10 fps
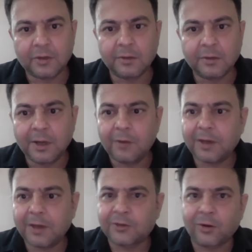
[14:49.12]
So
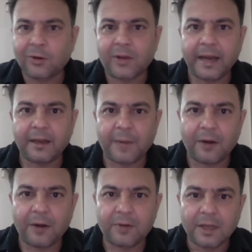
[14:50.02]
what is so great
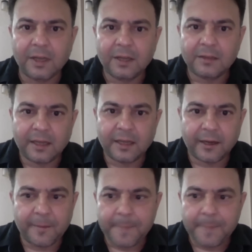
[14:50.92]
about
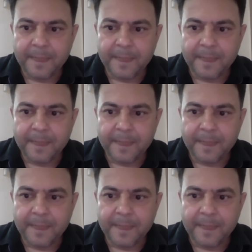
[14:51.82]
the